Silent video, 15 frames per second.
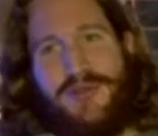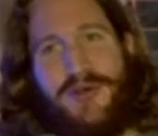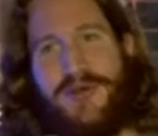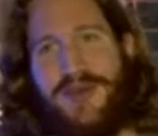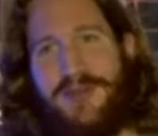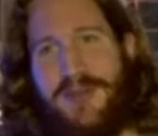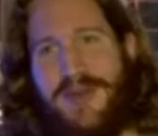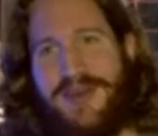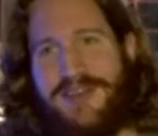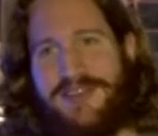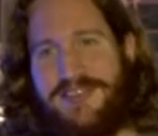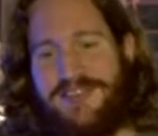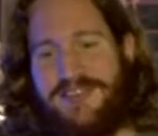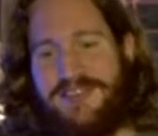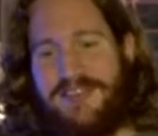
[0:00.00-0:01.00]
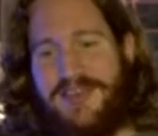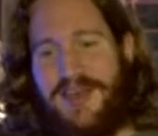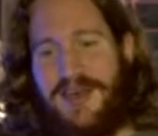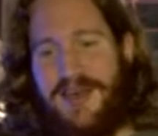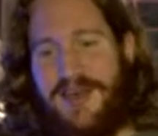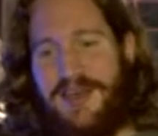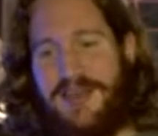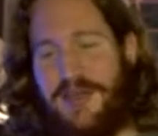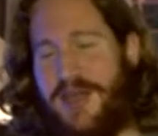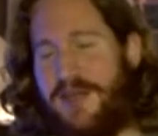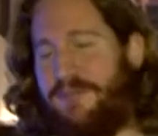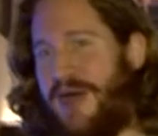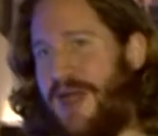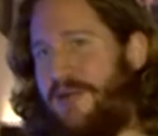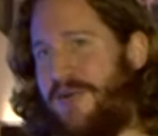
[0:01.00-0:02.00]
do it because it's you
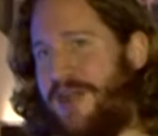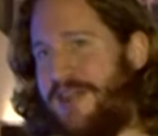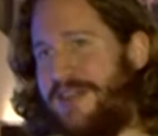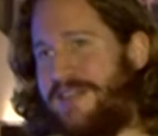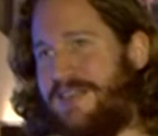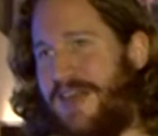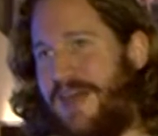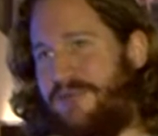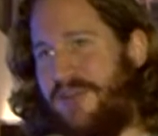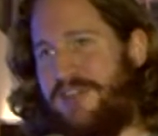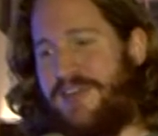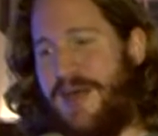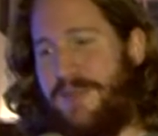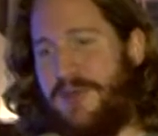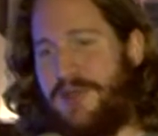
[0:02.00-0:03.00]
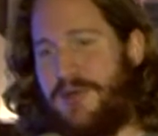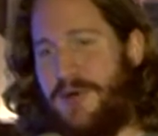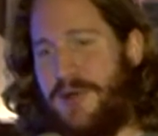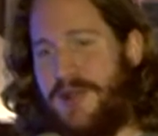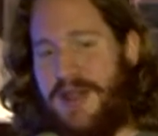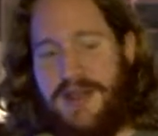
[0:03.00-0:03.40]
get better at it every time you do it,